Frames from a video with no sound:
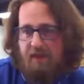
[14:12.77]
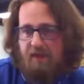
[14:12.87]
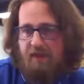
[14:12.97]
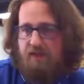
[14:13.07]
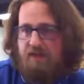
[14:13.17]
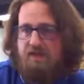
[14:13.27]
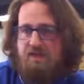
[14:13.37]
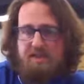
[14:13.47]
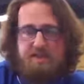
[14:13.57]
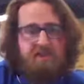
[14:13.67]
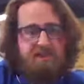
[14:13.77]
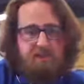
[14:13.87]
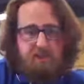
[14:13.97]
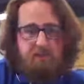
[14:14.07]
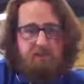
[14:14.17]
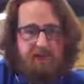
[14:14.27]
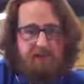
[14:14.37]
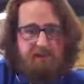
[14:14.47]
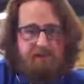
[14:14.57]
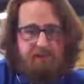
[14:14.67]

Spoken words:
And you really just need to listen to your body.